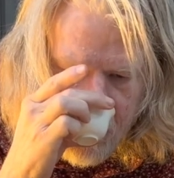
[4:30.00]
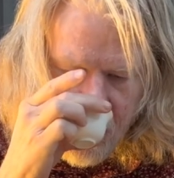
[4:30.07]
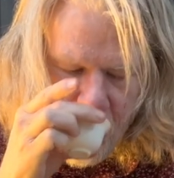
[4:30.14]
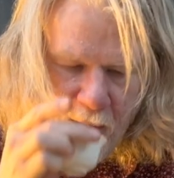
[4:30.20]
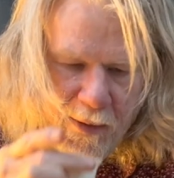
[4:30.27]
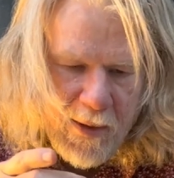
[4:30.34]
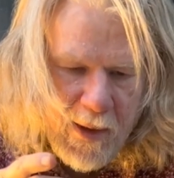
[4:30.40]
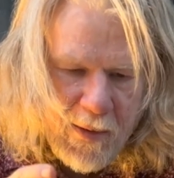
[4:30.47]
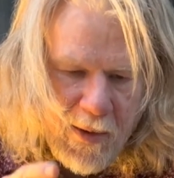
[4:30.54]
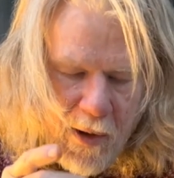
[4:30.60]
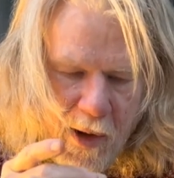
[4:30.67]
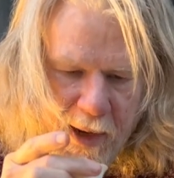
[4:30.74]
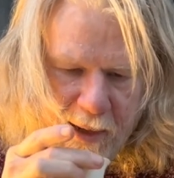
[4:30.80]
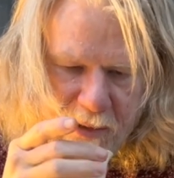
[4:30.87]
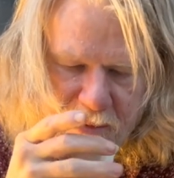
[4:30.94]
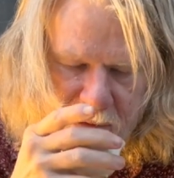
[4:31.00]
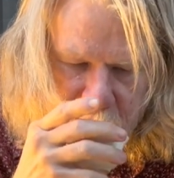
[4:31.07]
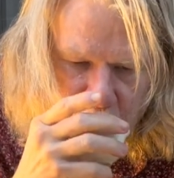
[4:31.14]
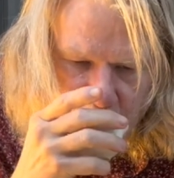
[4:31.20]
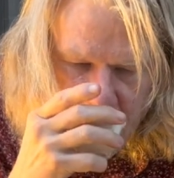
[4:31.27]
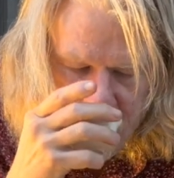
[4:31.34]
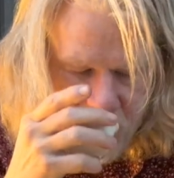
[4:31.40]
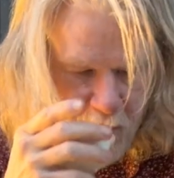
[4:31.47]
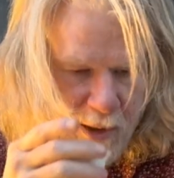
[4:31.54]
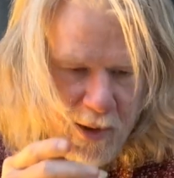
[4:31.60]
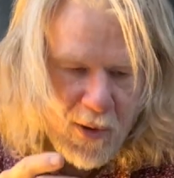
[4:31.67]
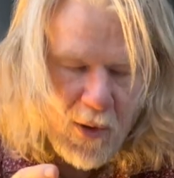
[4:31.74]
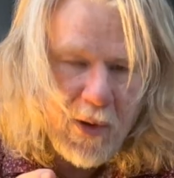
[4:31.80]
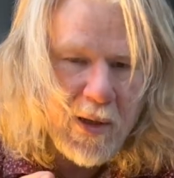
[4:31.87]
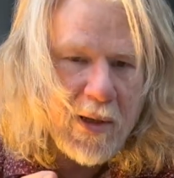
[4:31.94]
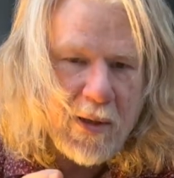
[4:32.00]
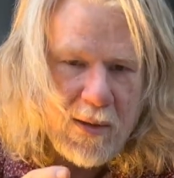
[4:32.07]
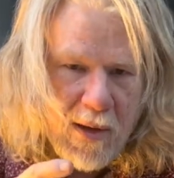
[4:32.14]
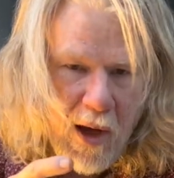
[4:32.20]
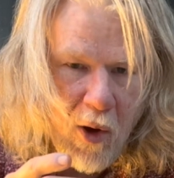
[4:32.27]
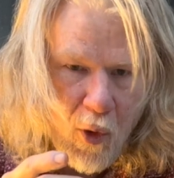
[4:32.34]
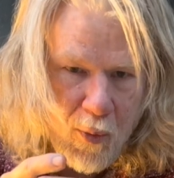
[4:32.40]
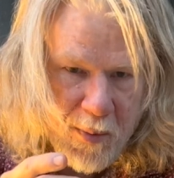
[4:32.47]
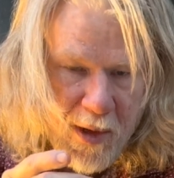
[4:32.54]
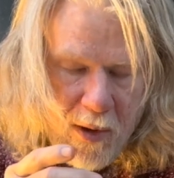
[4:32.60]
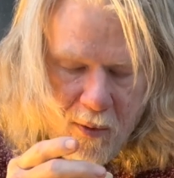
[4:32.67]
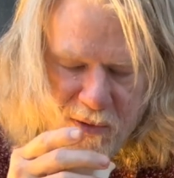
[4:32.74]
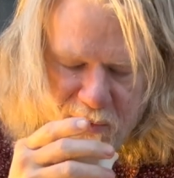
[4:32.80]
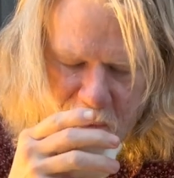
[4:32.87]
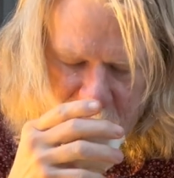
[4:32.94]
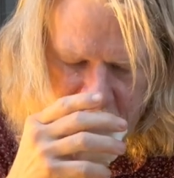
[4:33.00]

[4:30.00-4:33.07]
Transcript: And then there I get some rich, you know, oatmeal was what